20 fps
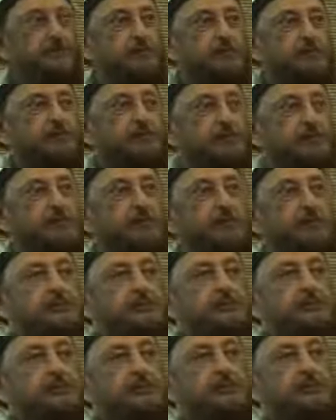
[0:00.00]
If you were to
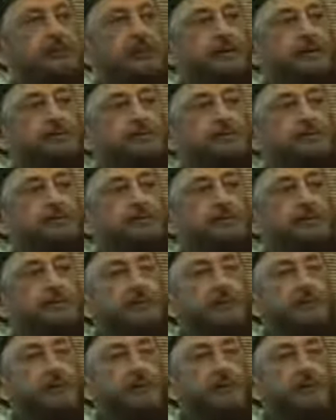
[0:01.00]
go to the rest
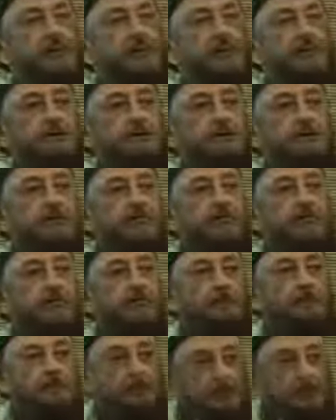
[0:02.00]
of the Quran,
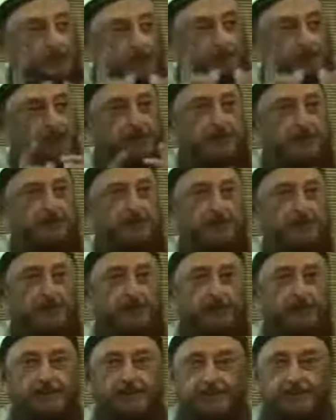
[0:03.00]
which is proper
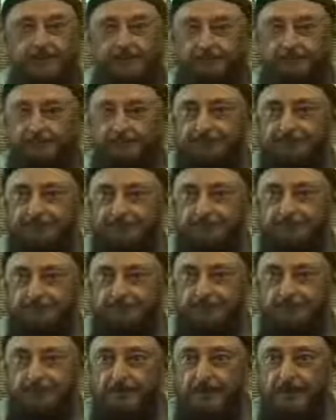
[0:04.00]
methodology,
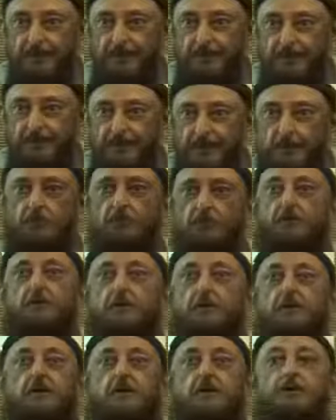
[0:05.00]

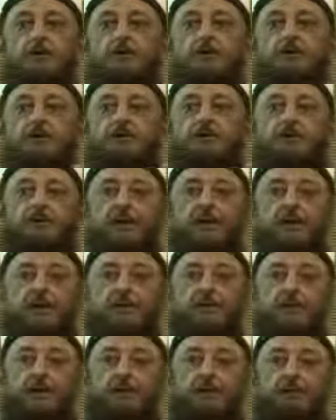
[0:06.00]
you cannot
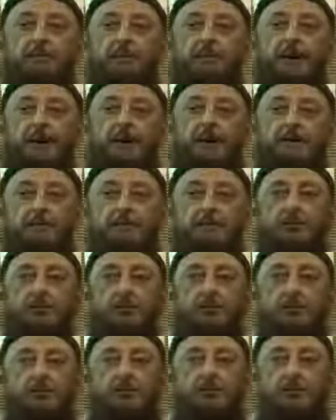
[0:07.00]
understand the
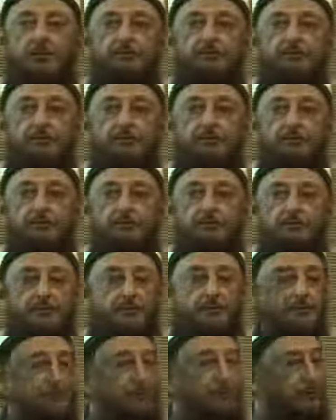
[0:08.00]
part without
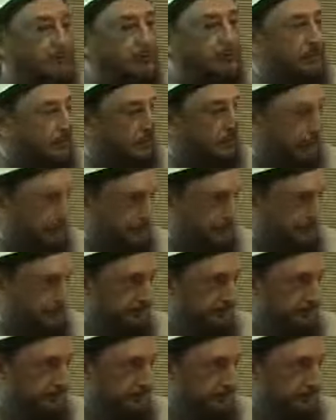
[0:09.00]
reference to the whole.